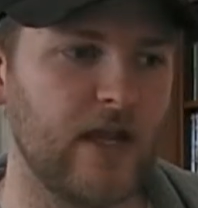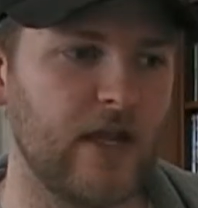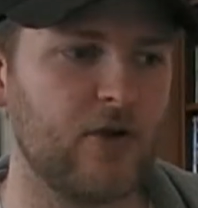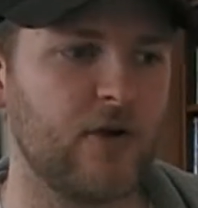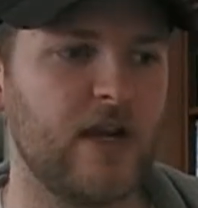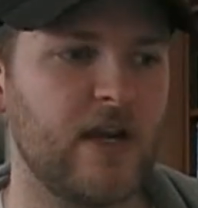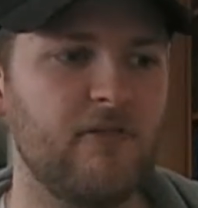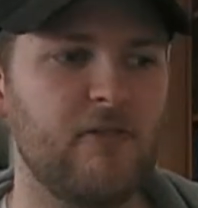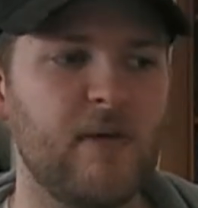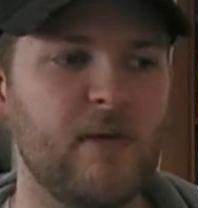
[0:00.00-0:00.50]
It
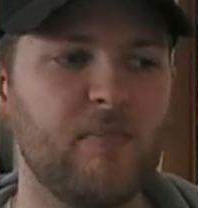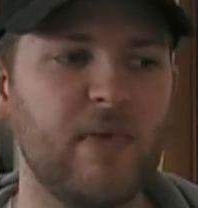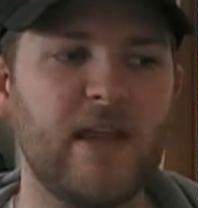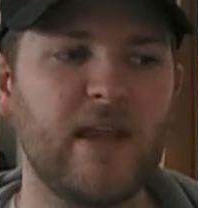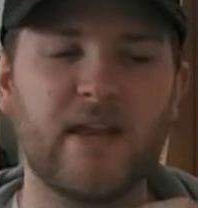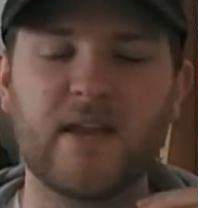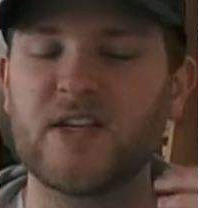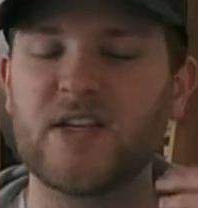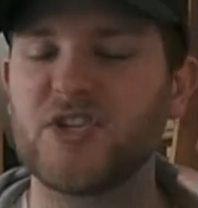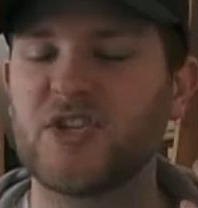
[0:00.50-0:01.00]
could even be
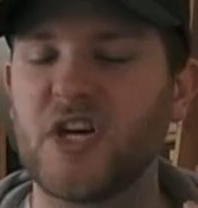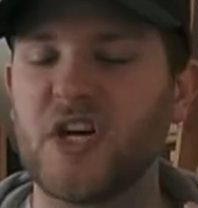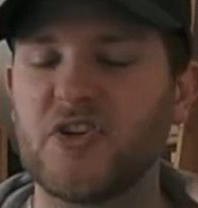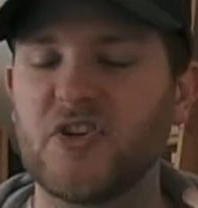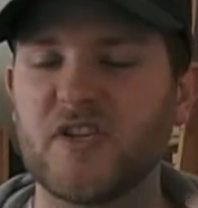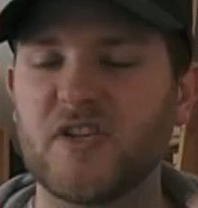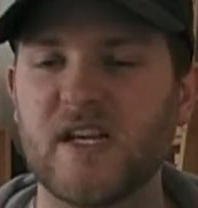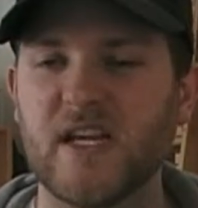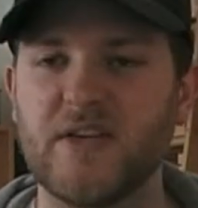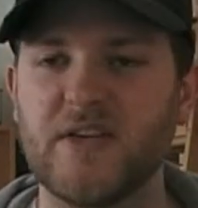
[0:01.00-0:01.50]
that the
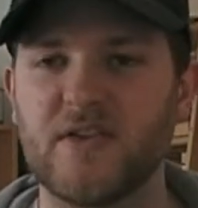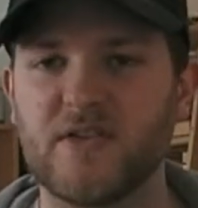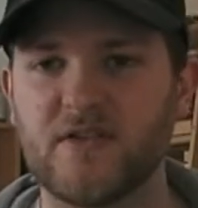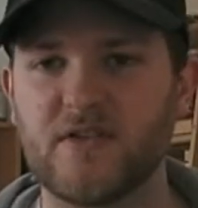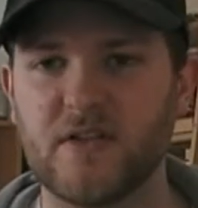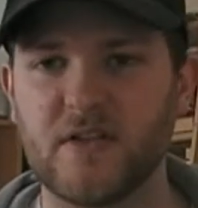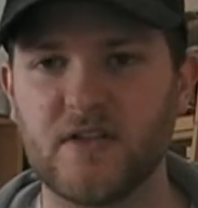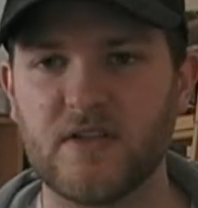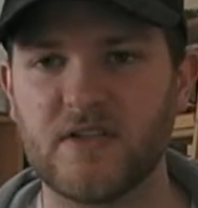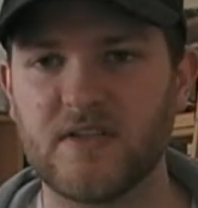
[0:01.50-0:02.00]
Shattered
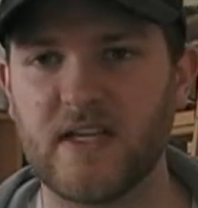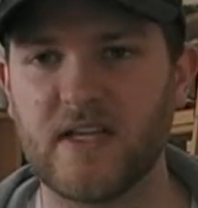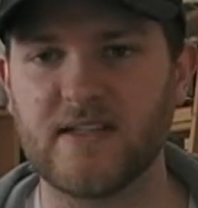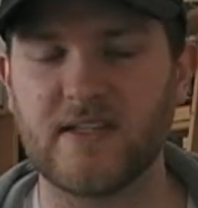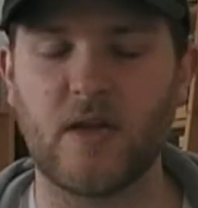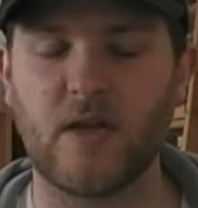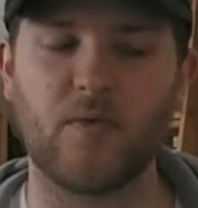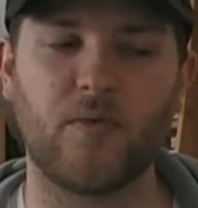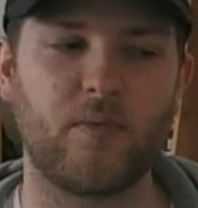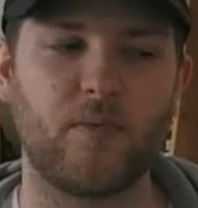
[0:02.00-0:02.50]
Legions
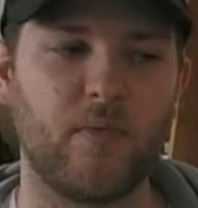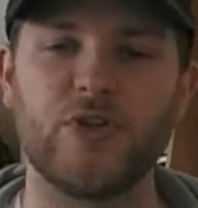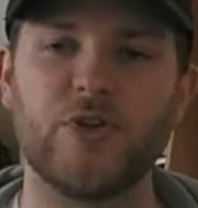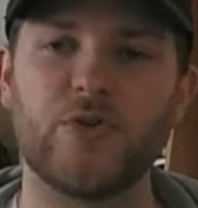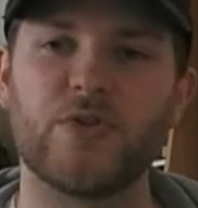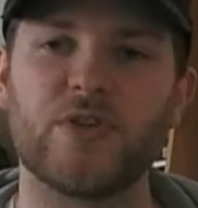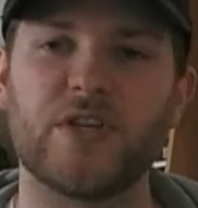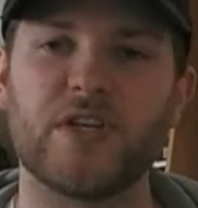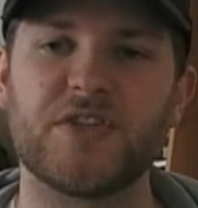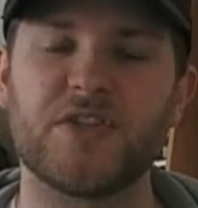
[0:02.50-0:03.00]
themselves
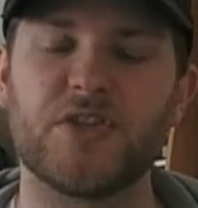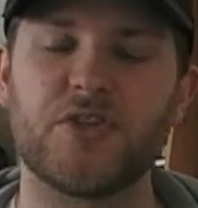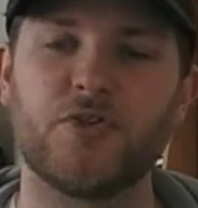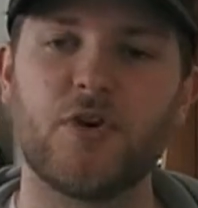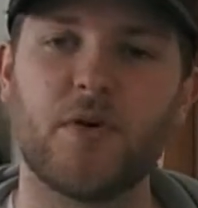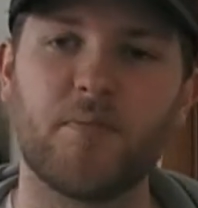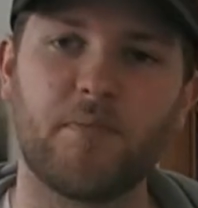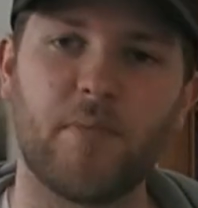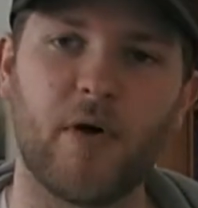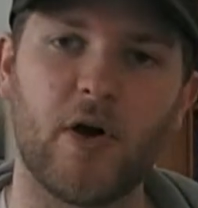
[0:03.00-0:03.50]
uses
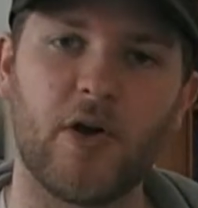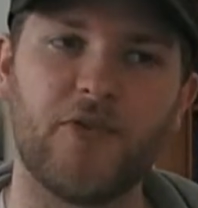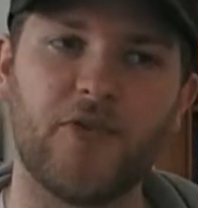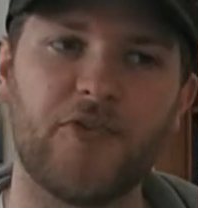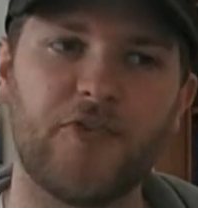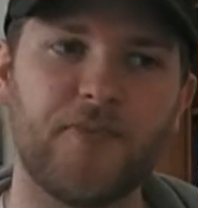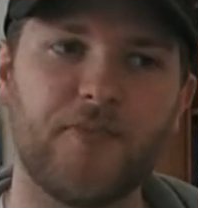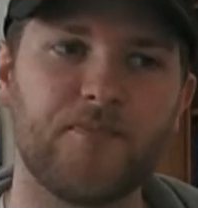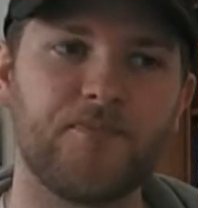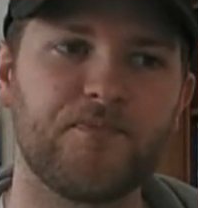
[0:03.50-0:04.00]
drop
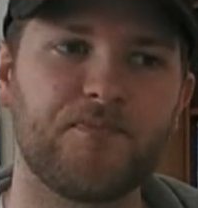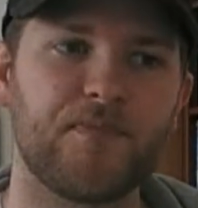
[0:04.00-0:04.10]
pods.